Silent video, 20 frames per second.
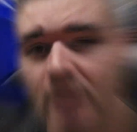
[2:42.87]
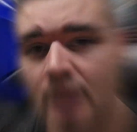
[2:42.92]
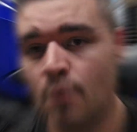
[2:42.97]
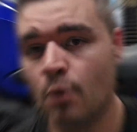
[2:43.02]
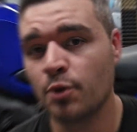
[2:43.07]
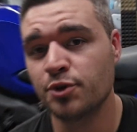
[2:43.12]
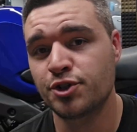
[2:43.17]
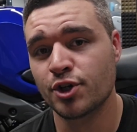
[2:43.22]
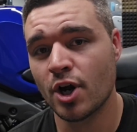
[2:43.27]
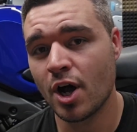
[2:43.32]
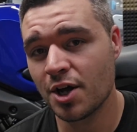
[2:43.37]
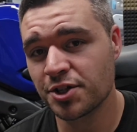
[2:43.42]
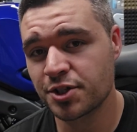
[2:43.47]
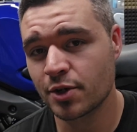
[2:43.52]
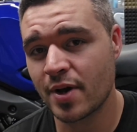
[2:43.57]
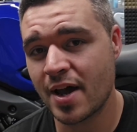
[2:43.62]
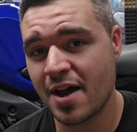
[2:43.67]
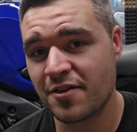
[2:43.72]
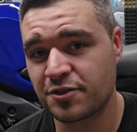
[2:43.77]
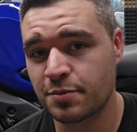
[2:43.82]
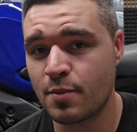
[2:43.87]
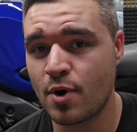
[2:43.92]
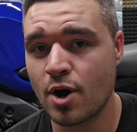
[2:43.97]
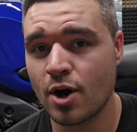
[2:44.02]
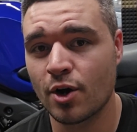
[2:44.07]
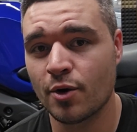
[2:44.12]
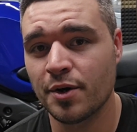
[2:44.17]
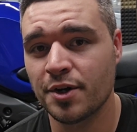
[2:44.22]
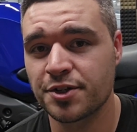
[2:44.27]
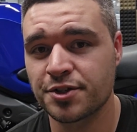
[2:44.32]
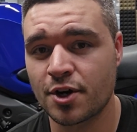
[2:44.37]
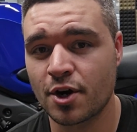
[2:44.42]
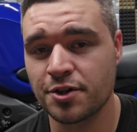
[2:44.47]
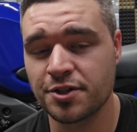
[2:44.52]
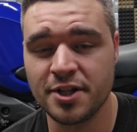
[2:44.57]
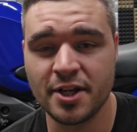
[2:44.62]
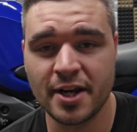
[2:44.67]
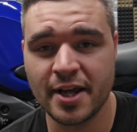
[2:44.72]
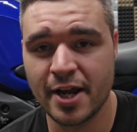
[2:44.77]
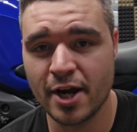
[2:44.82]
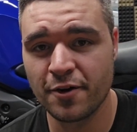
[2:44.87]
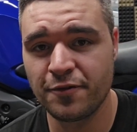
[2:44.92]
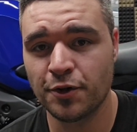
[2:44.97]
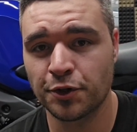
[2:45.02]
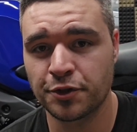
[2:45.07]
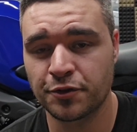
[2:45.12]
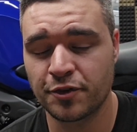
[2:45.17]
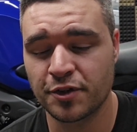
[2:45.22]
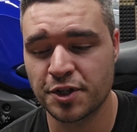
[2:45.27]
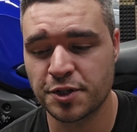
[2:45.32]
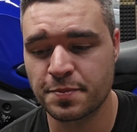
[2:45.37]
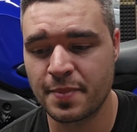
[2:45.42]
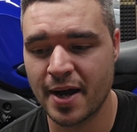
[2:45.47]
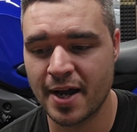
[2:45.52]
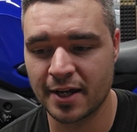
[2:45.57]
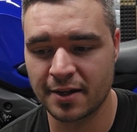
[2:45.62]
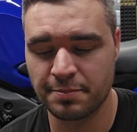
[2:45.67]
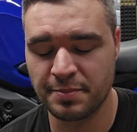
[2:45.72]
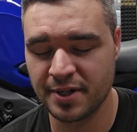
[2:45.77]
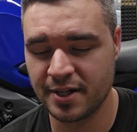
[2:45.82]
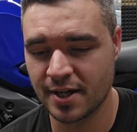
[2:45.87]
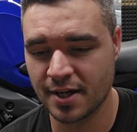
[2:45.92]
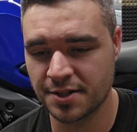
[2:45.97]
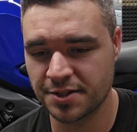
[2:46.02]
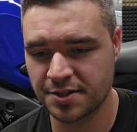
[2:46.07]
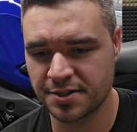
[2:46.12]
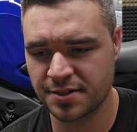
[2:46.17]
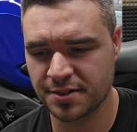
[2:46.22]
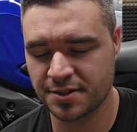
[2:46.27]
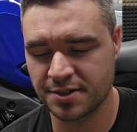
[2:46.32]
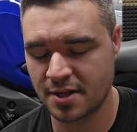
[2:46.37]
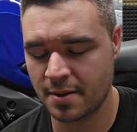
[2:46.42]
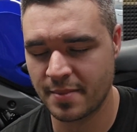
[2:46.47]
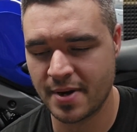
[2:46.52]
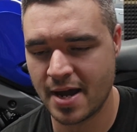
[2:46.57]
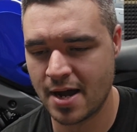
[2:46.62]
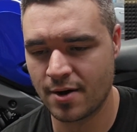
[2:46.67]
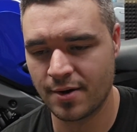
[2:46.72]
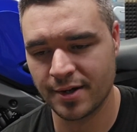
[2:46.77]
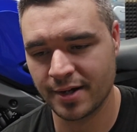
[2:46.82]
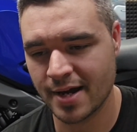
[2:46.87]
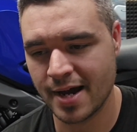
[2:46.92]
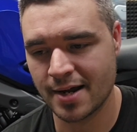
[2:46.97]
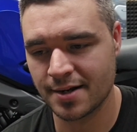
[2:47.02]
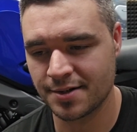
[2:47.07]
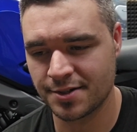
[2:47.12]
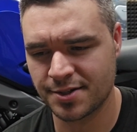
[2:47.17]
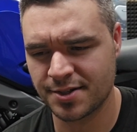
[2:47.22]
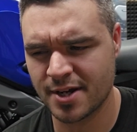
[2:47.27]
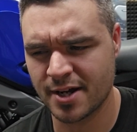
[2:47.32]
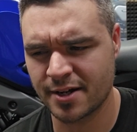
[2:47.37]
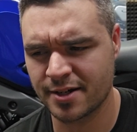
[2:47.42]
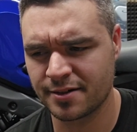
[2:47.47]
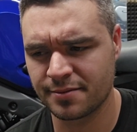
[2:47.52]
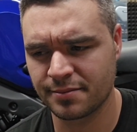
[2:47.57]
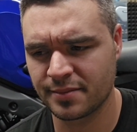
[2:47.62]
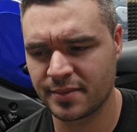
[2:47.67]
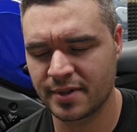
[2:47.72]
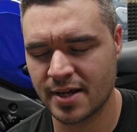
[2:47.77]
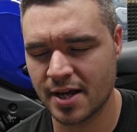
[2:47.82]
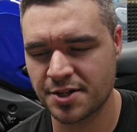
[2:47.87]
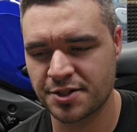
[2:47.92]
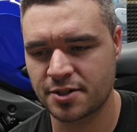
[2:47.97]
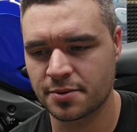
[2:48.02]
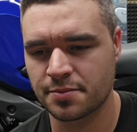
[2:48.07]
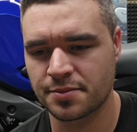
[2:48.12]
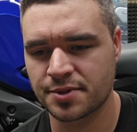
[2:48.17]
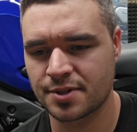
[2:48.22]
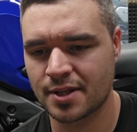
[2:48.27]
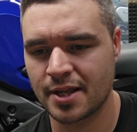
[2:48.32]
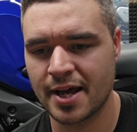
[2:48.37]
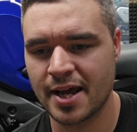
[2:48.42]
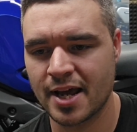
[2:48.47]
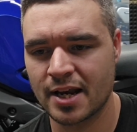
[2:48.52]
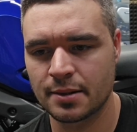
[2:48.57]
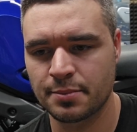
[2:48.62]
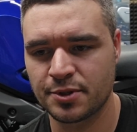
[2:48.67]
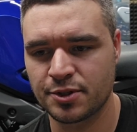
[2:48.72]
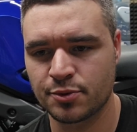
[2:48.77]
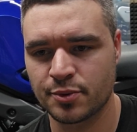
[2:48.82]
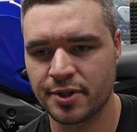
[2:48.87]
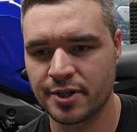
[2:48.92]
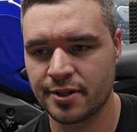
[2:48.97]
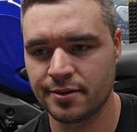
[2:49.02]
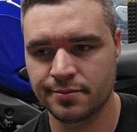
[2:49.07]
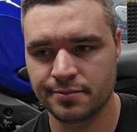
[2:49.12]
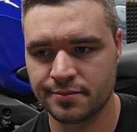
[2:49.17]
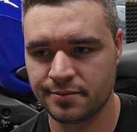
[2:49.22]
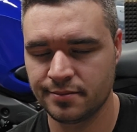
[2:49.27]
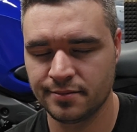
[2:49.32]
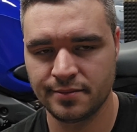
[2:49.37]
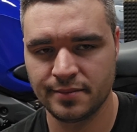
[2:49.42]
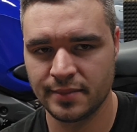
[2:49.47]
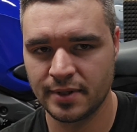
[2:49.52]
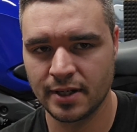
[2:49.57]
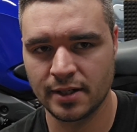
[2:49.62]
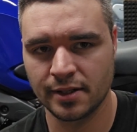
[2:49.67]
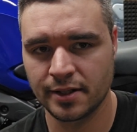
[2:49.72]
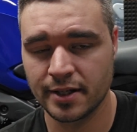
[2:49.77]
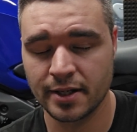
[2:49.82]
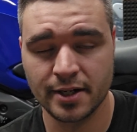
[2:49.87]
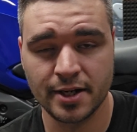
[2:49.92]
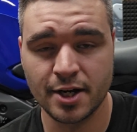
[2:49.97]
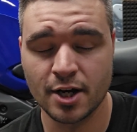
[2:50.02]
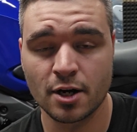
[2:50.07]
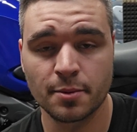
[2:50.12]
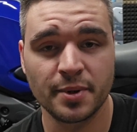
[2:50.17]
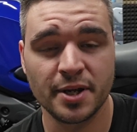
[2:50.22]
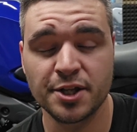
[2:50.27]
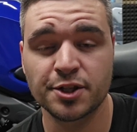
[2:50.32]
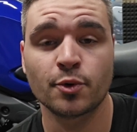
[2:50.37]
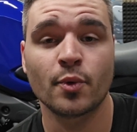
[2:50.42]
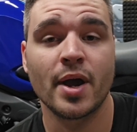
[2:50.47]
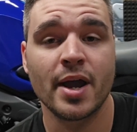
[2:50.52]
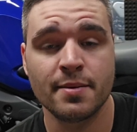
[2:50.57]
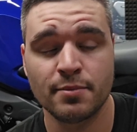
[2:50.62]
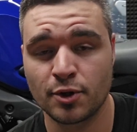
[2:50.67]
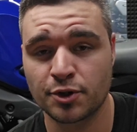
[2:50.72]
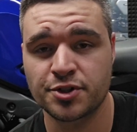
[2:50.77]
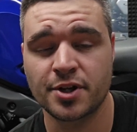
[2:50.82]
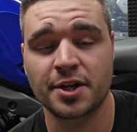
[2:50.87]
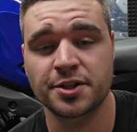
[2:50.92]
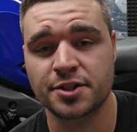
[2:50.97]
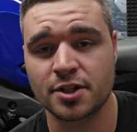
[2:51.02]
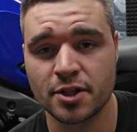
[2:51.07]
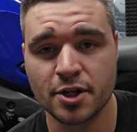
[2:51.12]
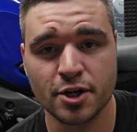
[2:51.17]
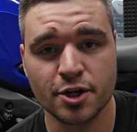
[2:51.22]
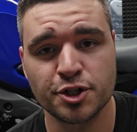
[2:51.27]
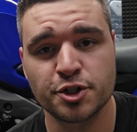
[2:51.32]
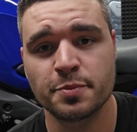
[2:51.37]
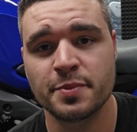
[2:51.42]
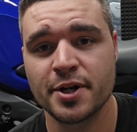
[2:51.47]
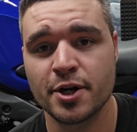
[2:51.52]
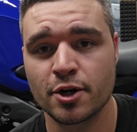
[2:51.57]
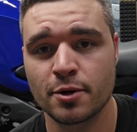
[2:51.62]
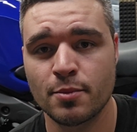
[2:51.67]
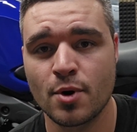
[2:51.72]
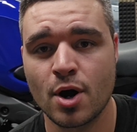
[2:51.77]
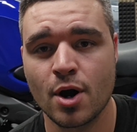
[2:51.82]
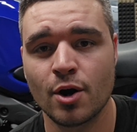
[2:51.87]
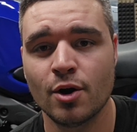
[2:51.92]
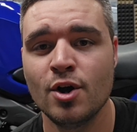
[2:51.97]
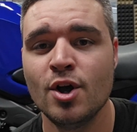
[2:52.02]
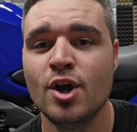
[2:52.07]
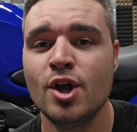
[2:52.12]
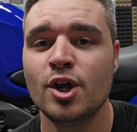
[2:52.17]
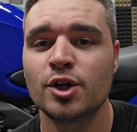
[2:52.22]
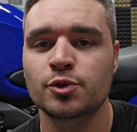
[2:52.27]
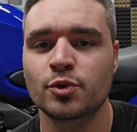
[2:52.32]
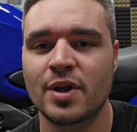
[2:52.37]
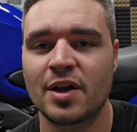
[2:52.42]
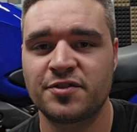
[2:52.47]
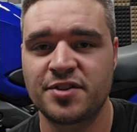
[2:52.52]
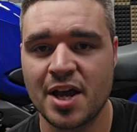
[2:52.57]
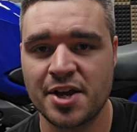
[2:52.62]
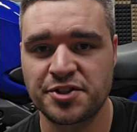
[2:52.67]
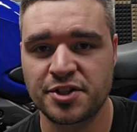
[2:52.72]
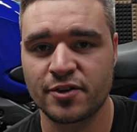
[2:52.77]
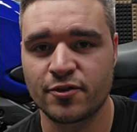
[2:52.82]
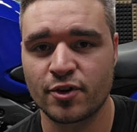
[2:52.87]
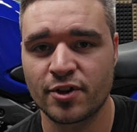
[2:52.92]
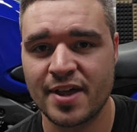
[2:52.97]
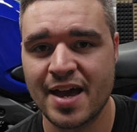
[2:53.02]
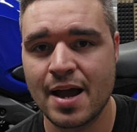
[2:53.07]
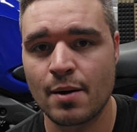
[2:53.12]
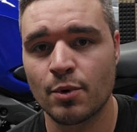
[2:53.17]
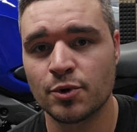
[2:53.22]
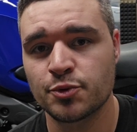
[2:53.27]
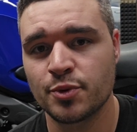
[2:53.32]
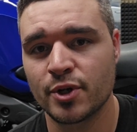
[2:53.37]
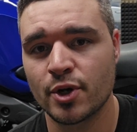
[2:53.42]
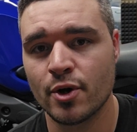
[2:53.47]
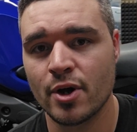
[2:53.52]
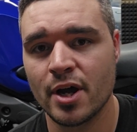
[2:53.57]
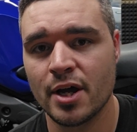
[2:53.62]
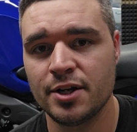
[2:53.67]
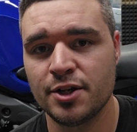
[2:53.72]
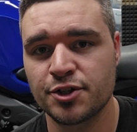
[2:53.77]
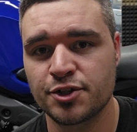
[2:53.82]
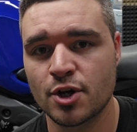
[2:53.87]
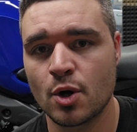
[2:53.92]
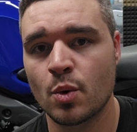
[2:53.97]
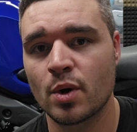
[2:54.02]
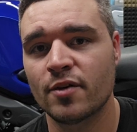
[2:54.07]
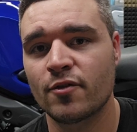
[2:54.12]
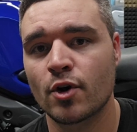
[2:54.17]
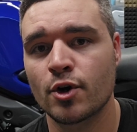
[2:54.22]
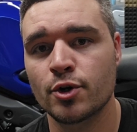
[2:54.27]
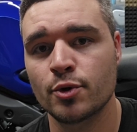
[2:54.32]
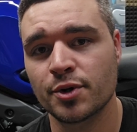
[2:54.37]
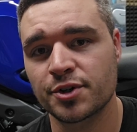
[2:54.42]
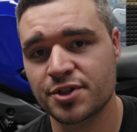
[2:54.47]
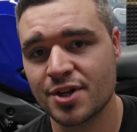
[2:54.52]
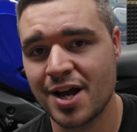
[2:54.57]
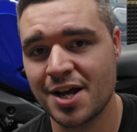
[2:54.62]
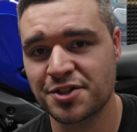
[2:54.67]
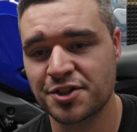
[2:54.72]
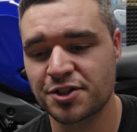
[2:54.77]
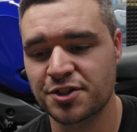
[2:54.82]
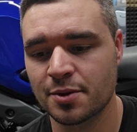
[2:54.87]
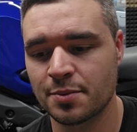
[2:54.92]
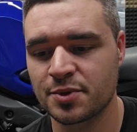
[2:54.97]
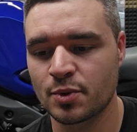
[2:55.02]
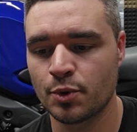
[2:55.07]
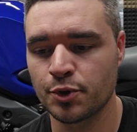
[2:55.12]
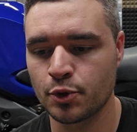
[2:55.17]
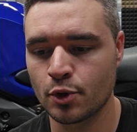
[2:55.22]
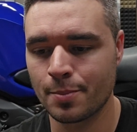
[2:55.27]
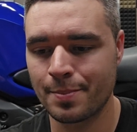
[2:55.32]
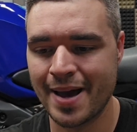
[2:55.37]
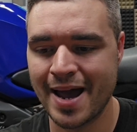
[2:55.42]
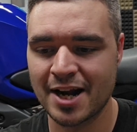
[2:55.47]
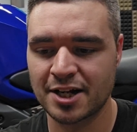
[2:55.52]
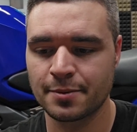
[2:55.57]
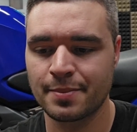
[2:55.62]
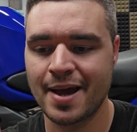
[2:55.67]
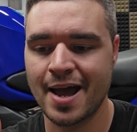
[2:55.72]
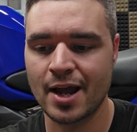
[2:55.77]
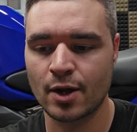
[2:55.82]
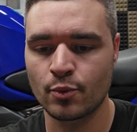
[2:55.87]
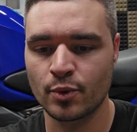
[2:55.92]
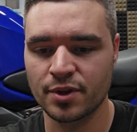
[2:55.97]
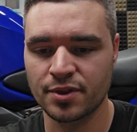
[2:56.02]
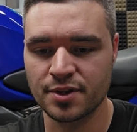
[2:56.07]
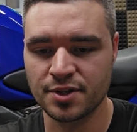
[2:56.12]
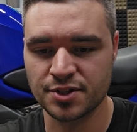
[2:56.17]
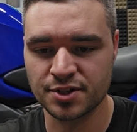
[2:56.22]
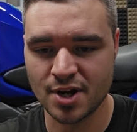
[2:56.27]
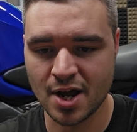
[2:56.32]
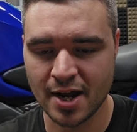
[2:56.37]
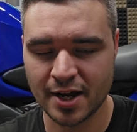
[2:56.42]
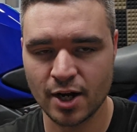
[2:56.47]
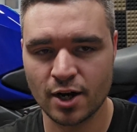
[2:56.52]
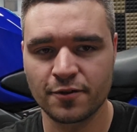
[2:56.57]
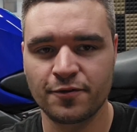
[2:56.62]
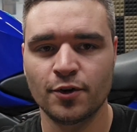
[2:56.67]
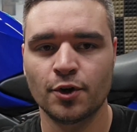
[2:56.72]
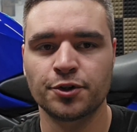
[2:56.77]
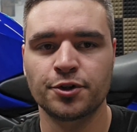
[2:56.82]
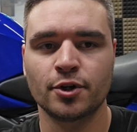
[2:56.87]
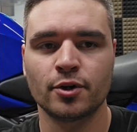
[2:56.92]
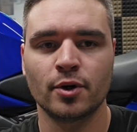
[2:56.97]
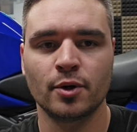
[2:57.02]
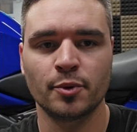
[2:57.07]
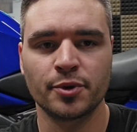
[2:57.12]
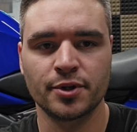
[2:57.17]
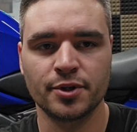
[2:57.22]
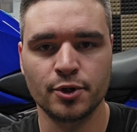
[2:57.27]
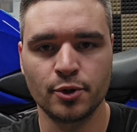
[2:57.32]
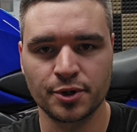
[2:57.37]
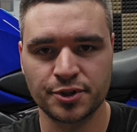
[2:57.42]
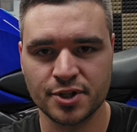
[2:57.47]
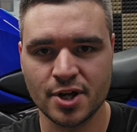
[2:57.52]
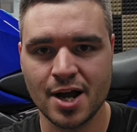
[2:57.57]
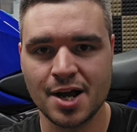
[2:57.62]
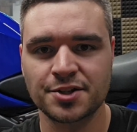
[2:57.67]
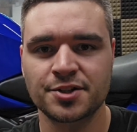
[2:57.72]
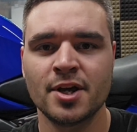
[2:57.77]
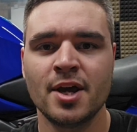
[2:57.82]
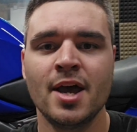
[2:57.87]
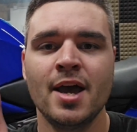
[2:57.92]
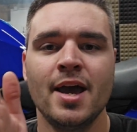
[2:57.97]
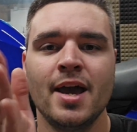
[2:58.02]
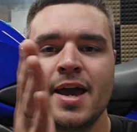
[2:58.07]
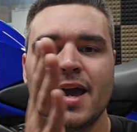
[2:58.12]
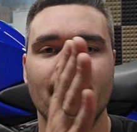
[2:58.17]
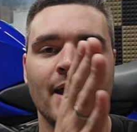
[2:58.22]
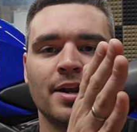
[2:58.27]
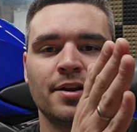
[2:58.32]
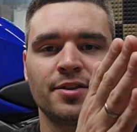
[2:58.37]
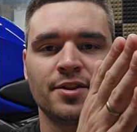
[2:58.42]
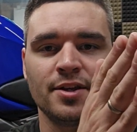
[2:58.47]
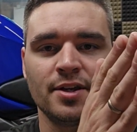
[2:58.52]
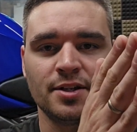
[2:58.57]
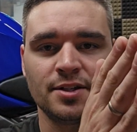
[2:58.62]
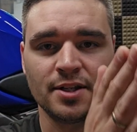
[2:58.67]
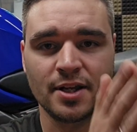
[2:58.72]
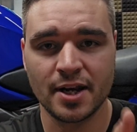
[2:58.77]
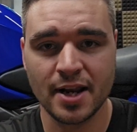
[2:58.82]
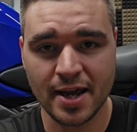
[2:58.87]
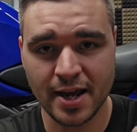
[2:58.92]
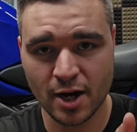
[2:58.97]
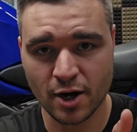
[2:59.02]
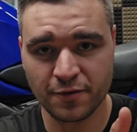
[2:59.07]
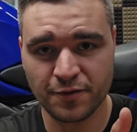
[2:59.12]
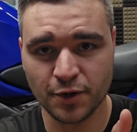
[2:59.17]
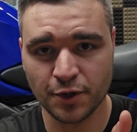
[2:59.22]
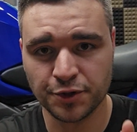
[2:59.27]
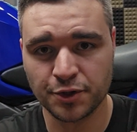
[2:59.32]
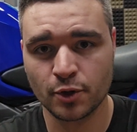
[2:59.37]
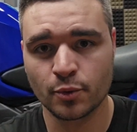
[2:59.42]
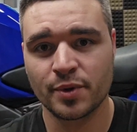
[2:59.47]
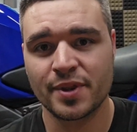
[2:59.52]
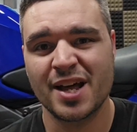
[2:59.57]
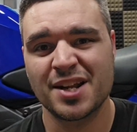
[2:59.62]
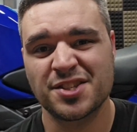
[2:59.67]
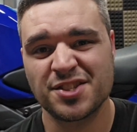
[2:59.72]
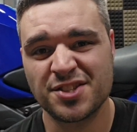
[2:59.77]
And what we should also have tomorrow is our DNA air filter for this bike, because somehow it got stuck in customs land between Italy and here, but either way, looks like it's cleared and should be here tomorrow. So we'll have testing for that once we go ahead and install one of our new exhaust systems, and we'll do a back-to-back with the stock air filter with the new exhaust and the DNA air filter with that